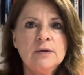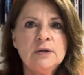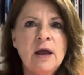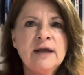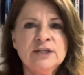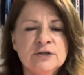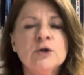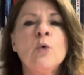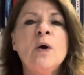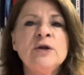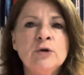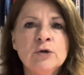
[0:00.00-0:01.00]
I just don't
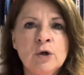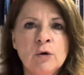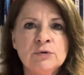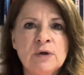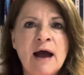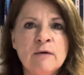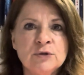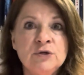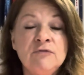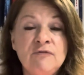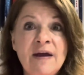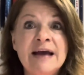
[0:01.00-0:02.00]
want you to go out
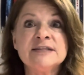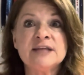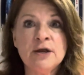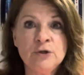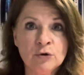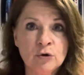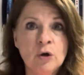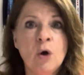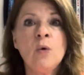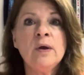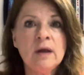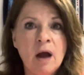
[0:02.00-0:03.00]
too fast and you're
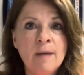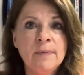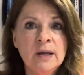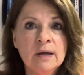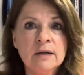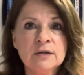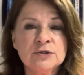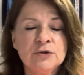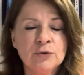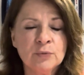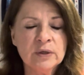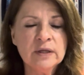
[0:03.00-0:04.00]
going uphill. So
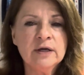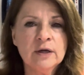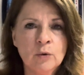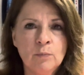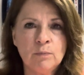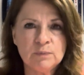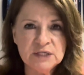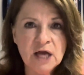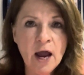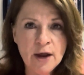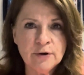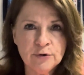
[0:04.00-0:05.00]
you're really going to
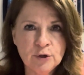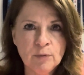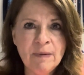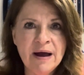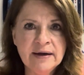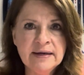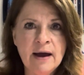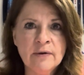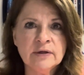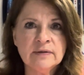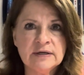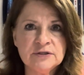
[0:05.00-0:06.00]
tire your body out
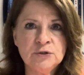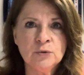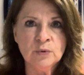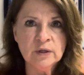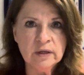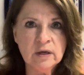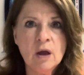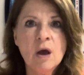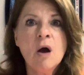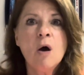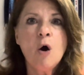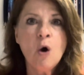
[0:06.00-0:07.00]
unless you really
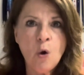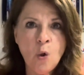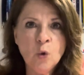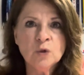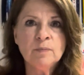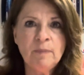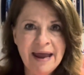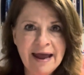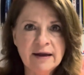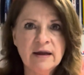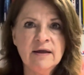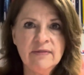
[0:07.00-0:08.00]
hold
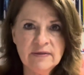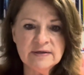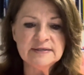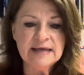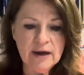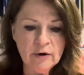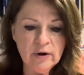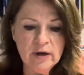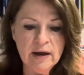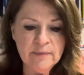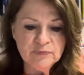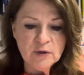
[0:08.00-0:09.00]
back in this
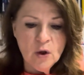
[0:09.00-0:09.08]
area.